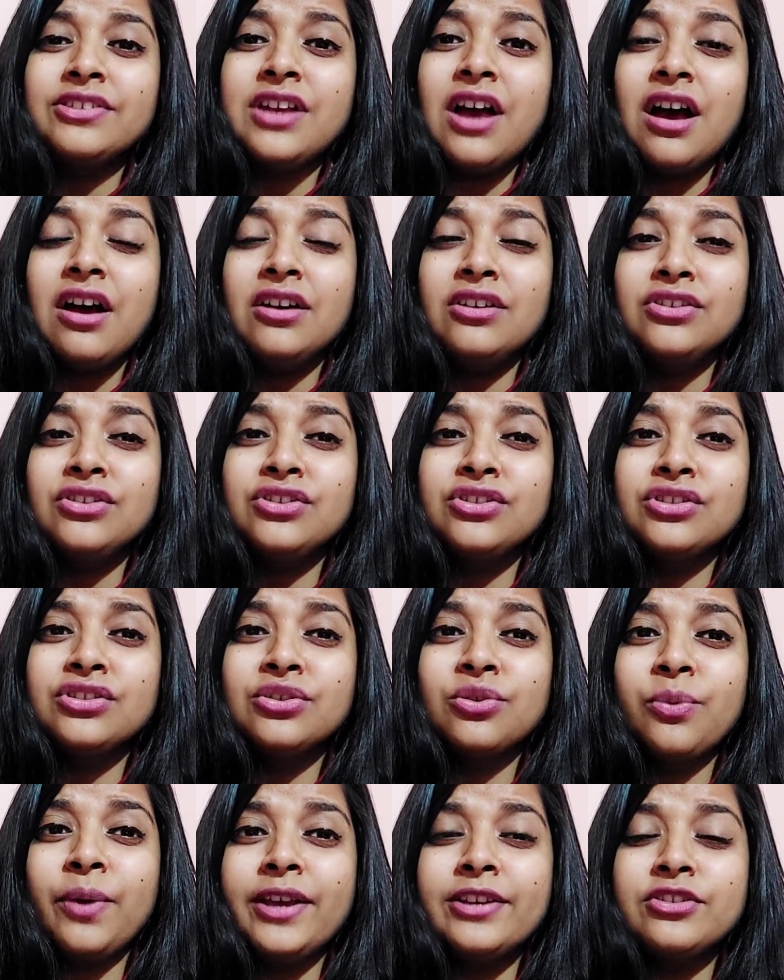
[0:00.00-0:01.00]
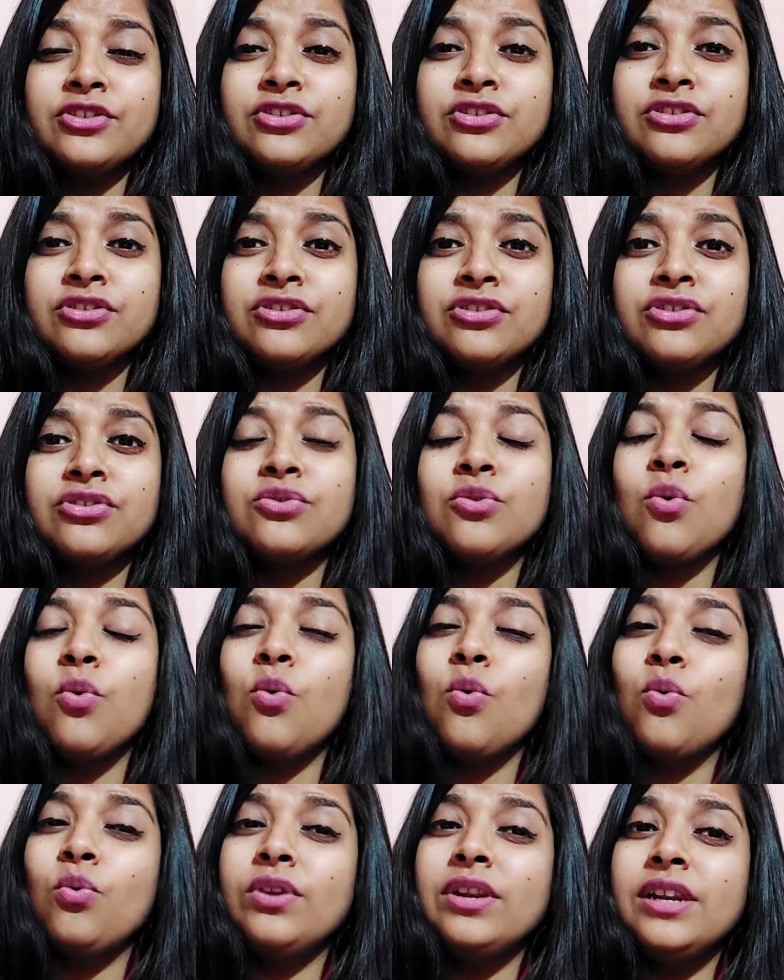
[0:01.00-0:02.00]
asked questions
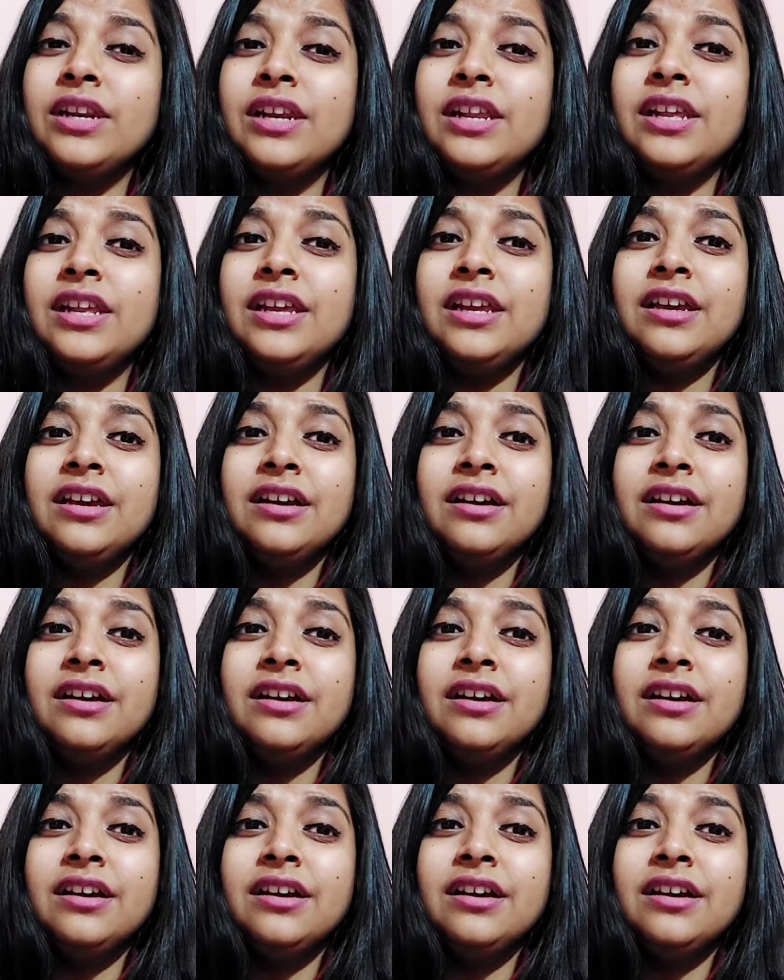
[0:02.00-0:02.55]
only